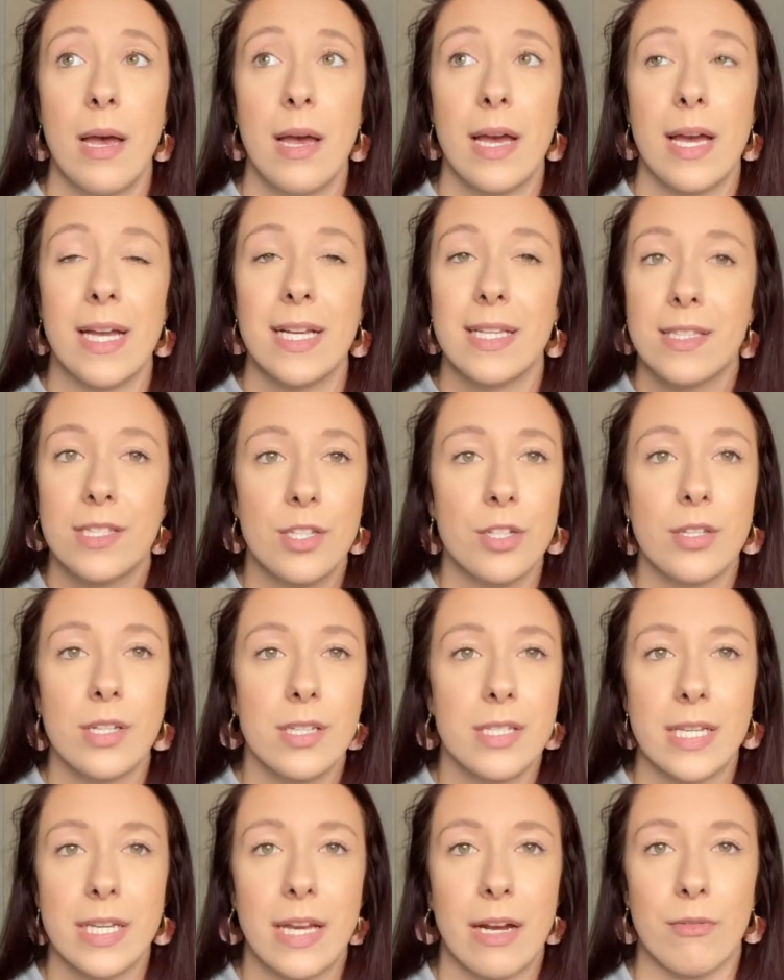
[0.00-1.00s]
It still
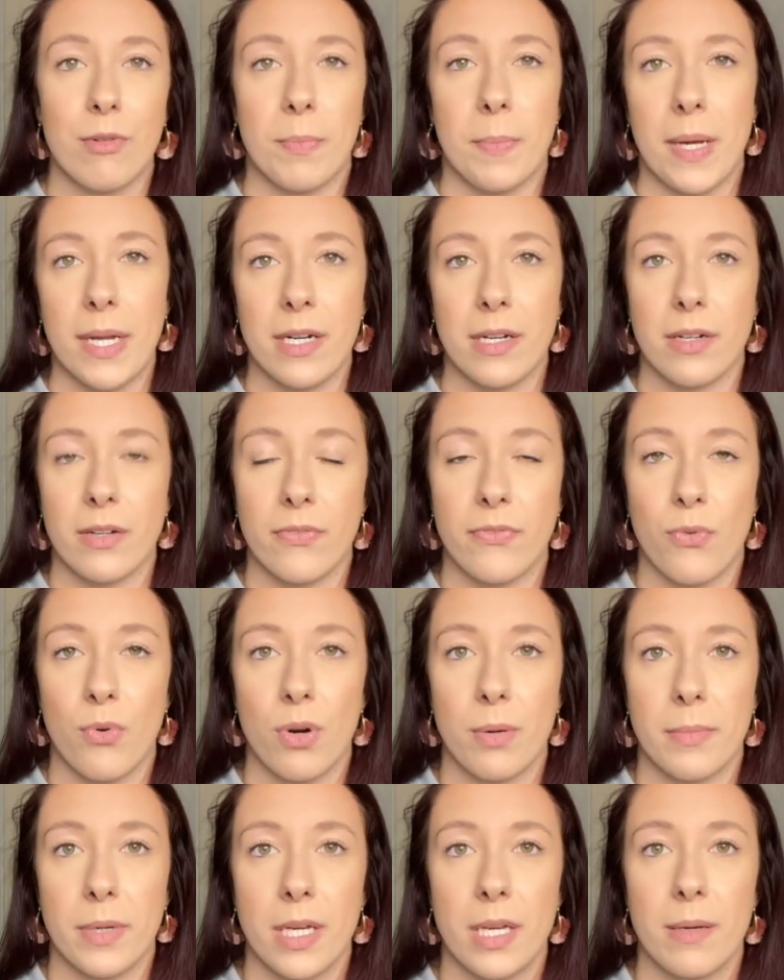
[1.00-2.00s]
doesn't get repetitive for
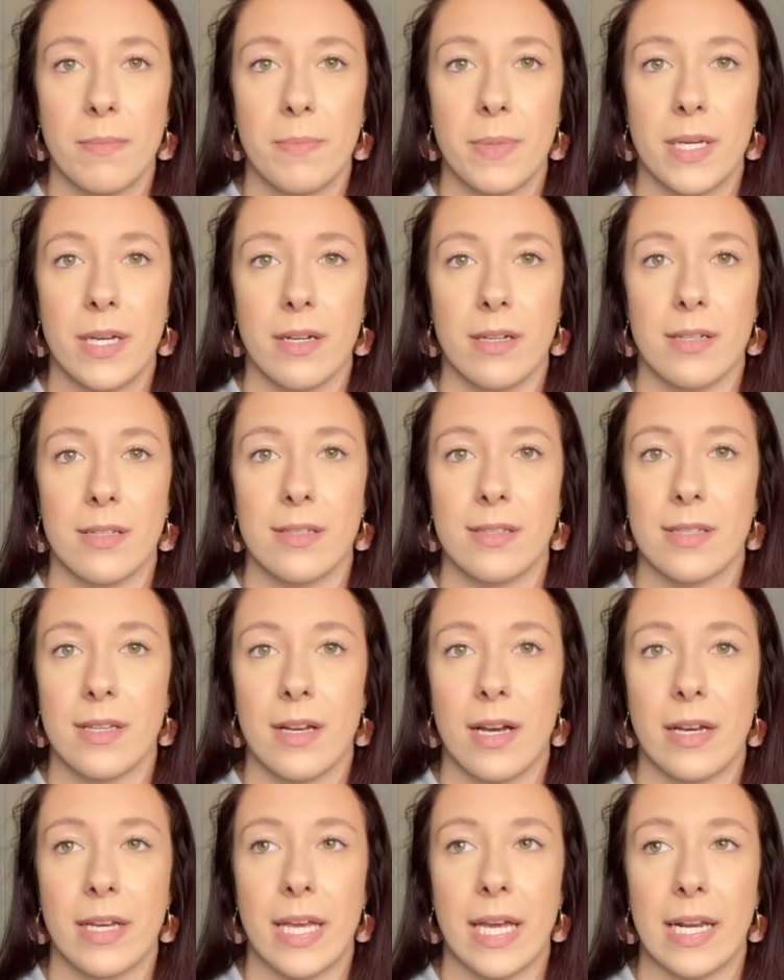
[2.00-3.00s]
me because
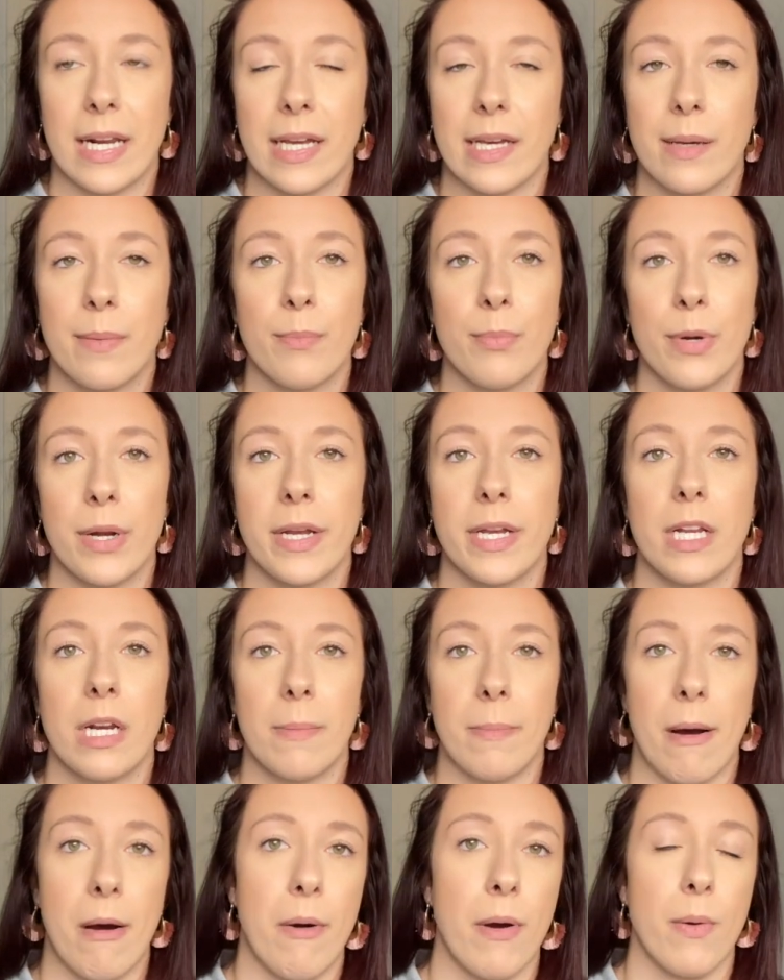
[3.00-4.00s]
again, I can break it
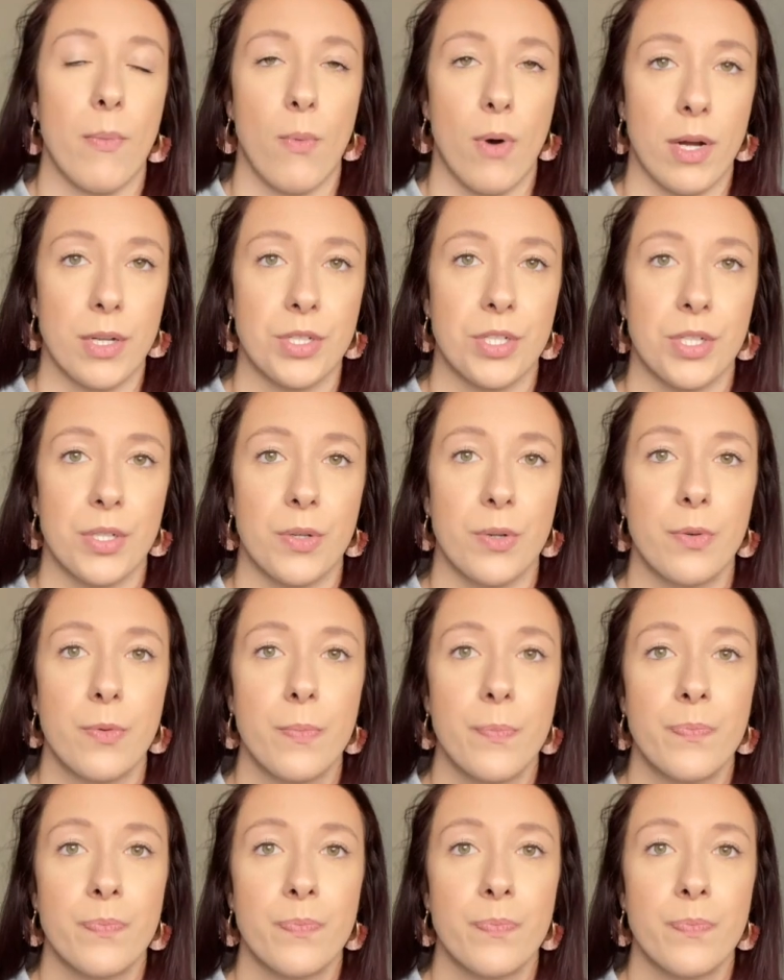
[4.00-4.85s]
up how I want to.